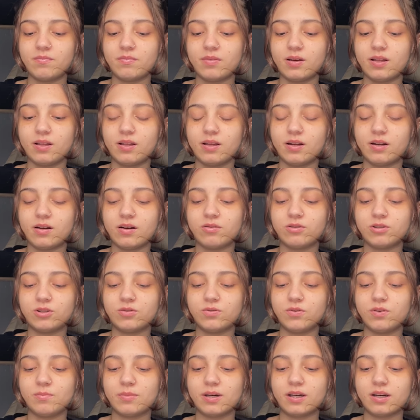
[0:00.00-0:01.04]
and then I was
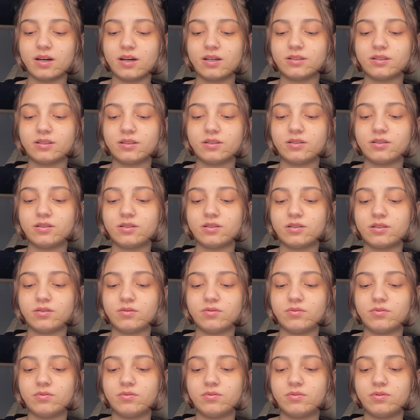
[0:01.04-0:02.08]
doing my cousin's
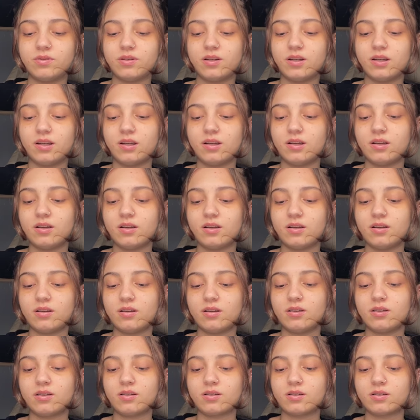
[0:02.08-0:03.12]
too,
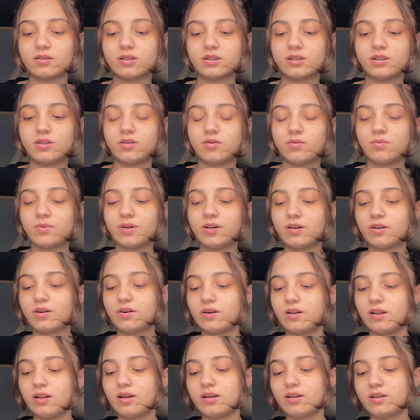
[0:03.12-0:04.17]
because she don't wear
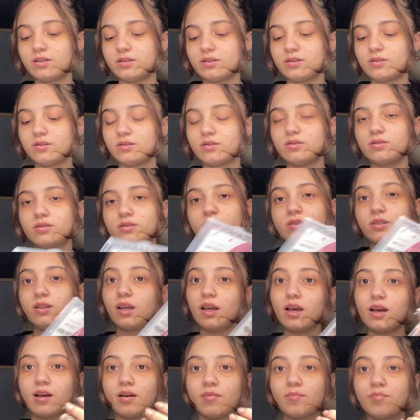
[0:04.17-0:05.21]
acrylics.
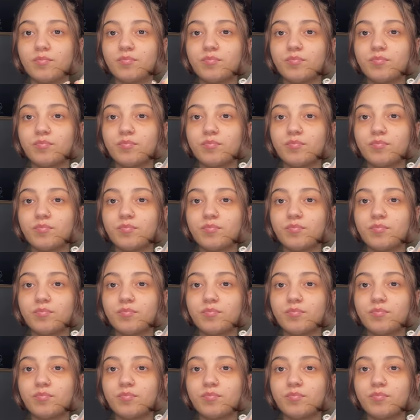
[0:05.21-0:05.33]
yeah,